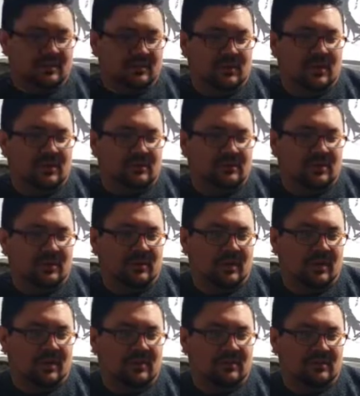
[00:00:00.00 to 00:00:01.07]
want to start
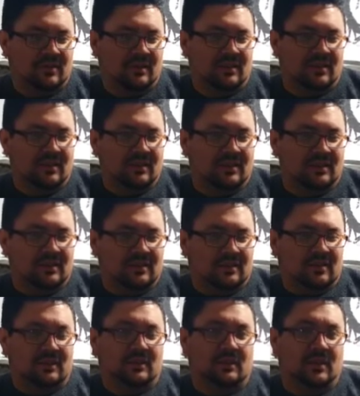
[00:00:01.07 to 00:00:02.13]
writing is like, the thing
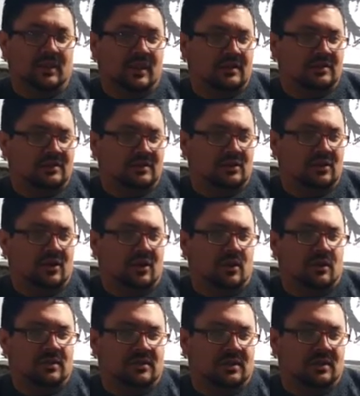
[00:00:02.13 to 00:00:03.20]
to realize is you're
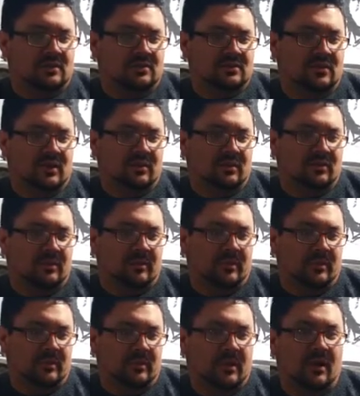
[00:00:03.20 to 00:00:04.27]
always going to start with
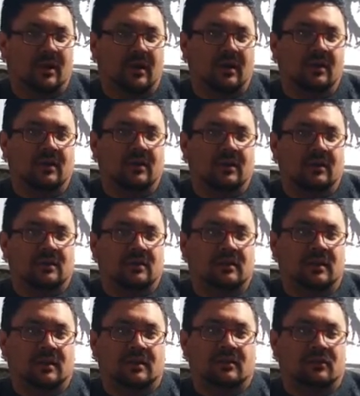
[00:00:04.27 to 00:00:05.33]
something raw.
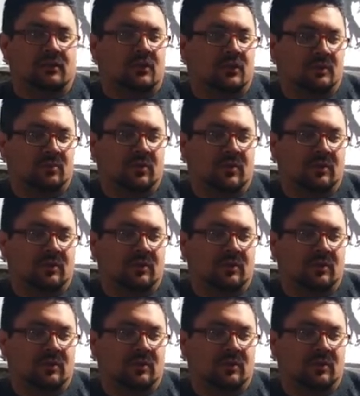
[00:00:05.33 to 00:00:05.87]
Like your first poem